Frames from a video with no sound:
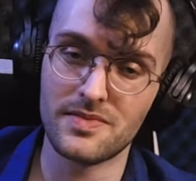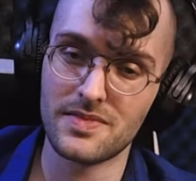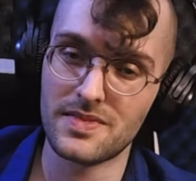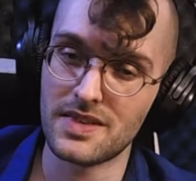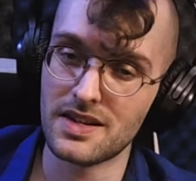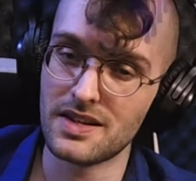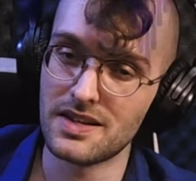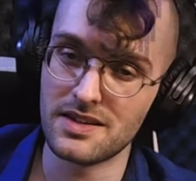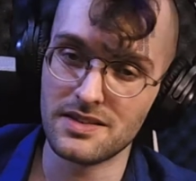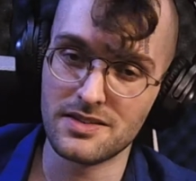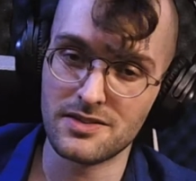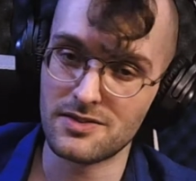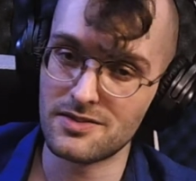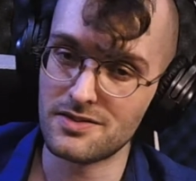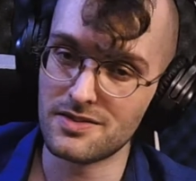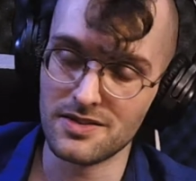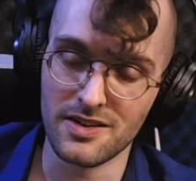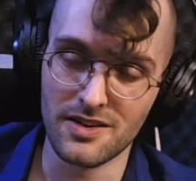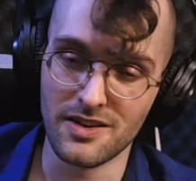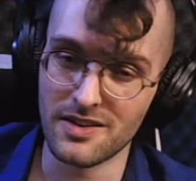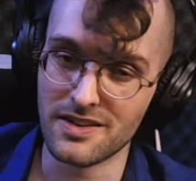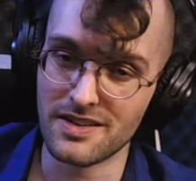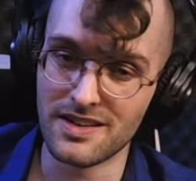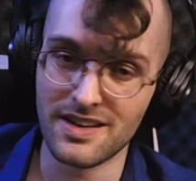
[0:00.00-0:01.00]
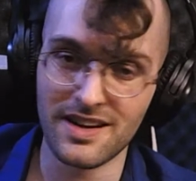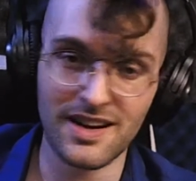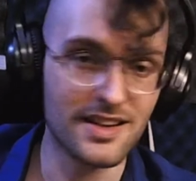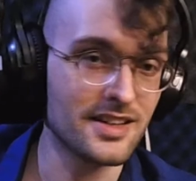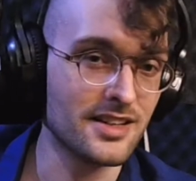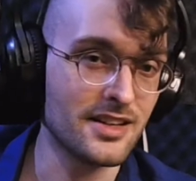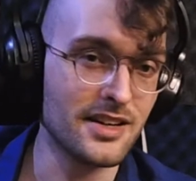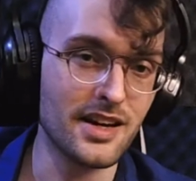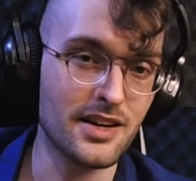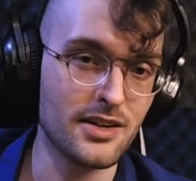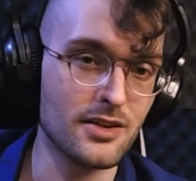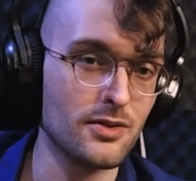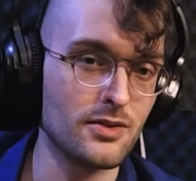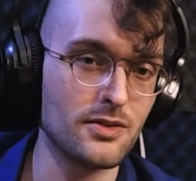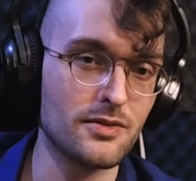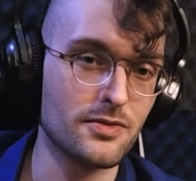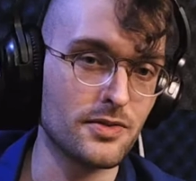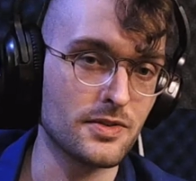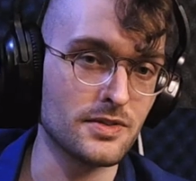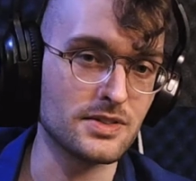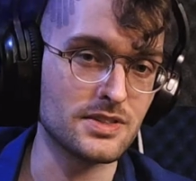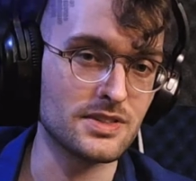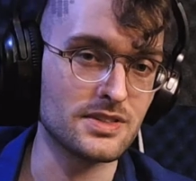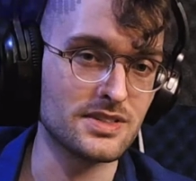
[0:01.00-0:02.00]
They are not a net good
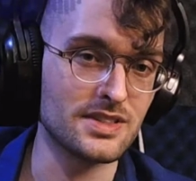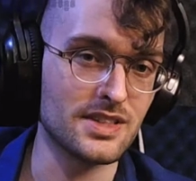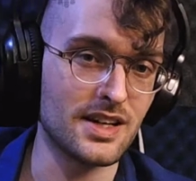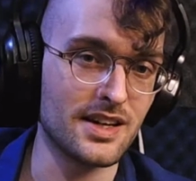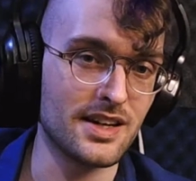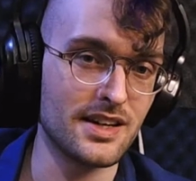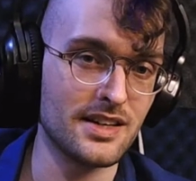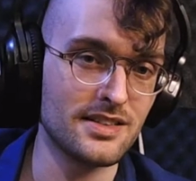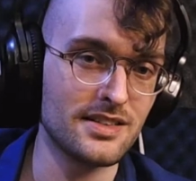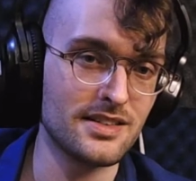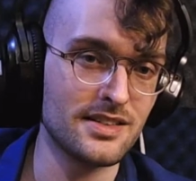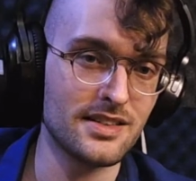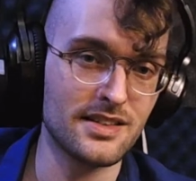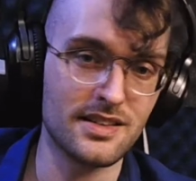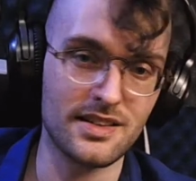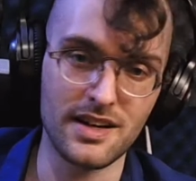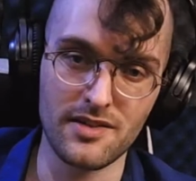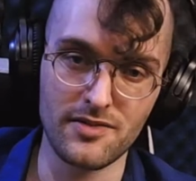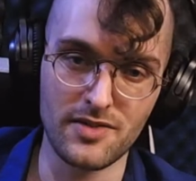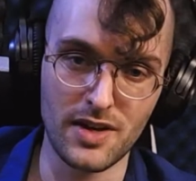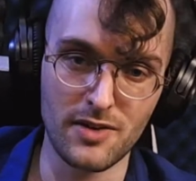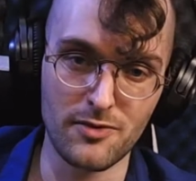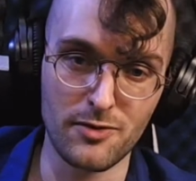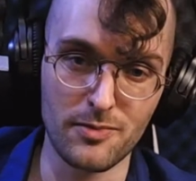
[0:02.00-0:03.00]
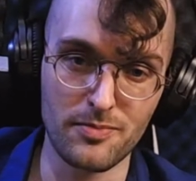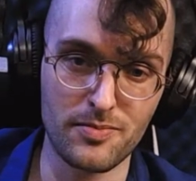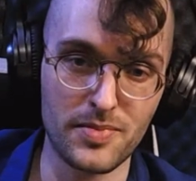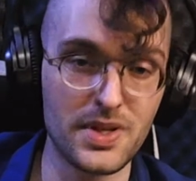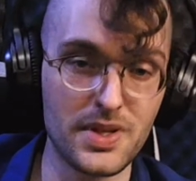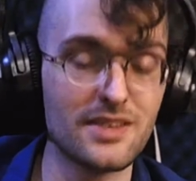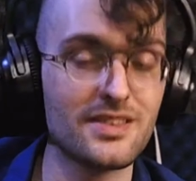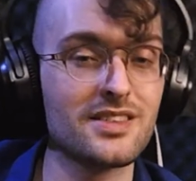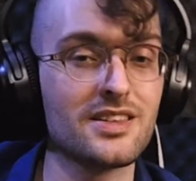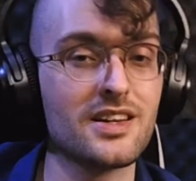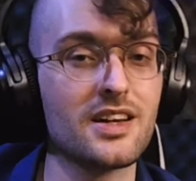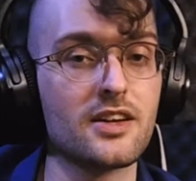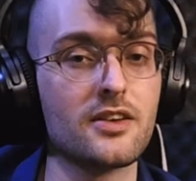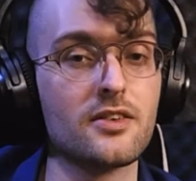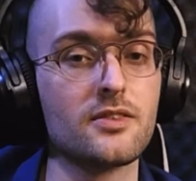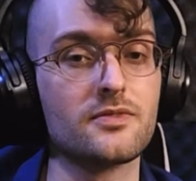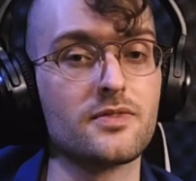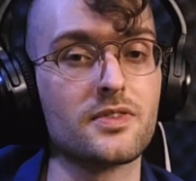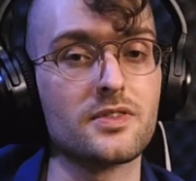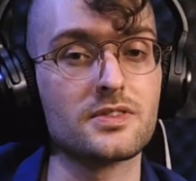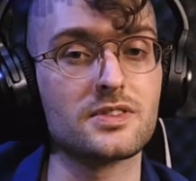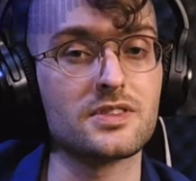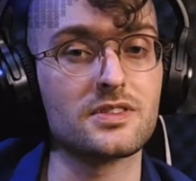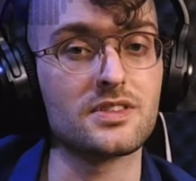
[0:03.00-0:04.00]
for society. They have never been a net good
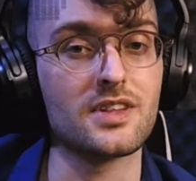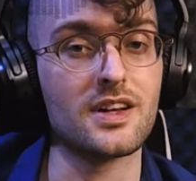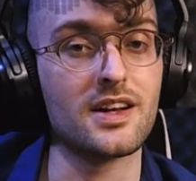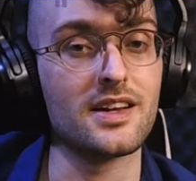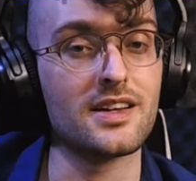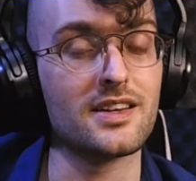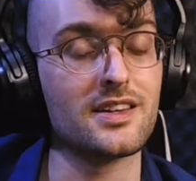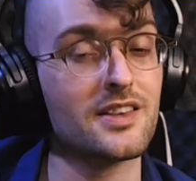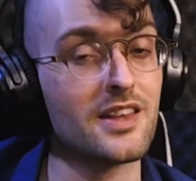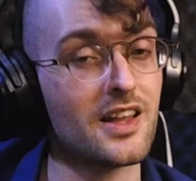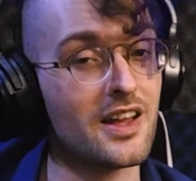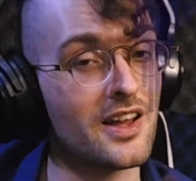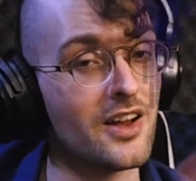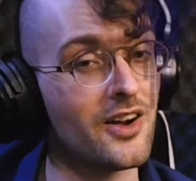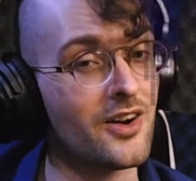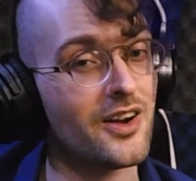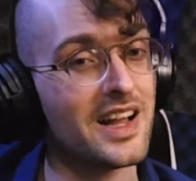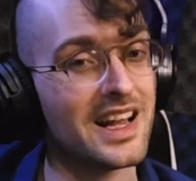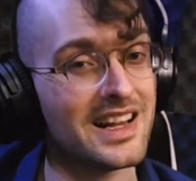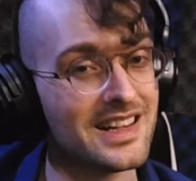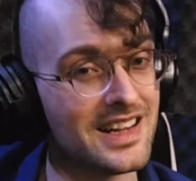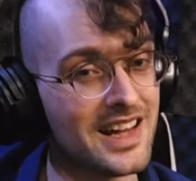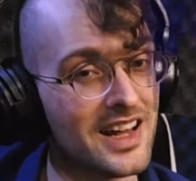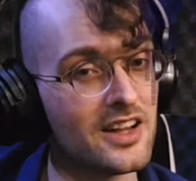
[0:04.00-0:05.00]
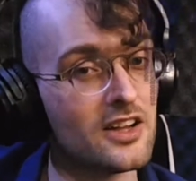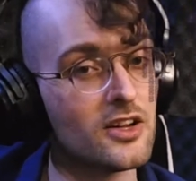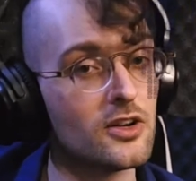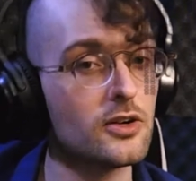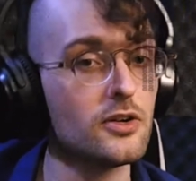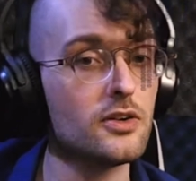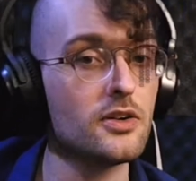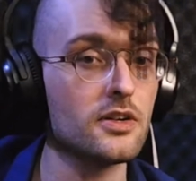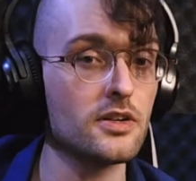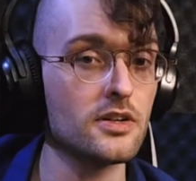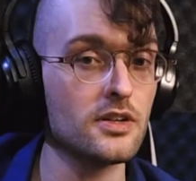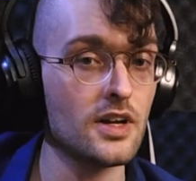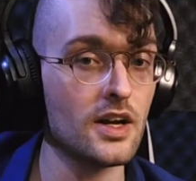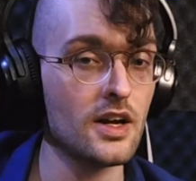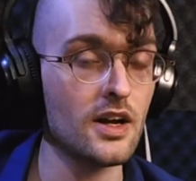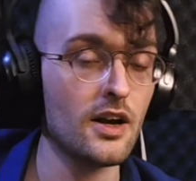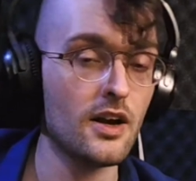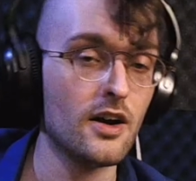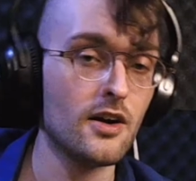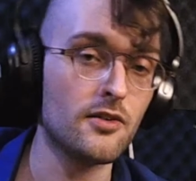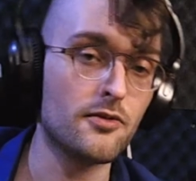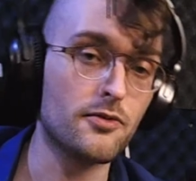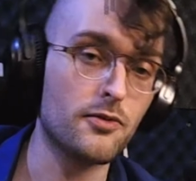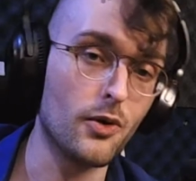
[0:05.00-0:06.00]
for society. They are a net good
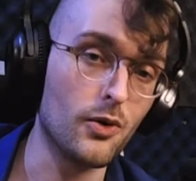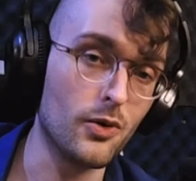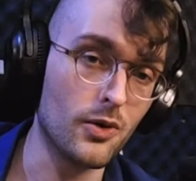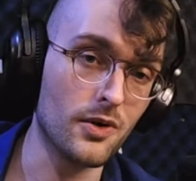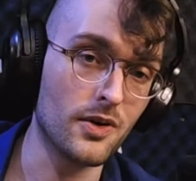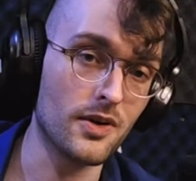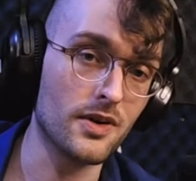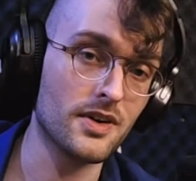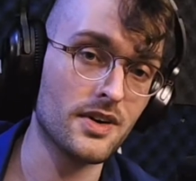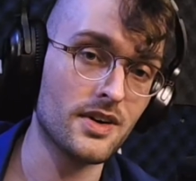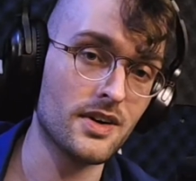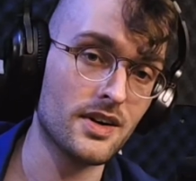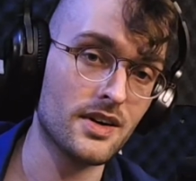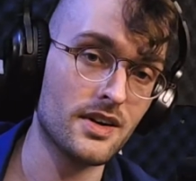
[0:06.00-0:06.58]
for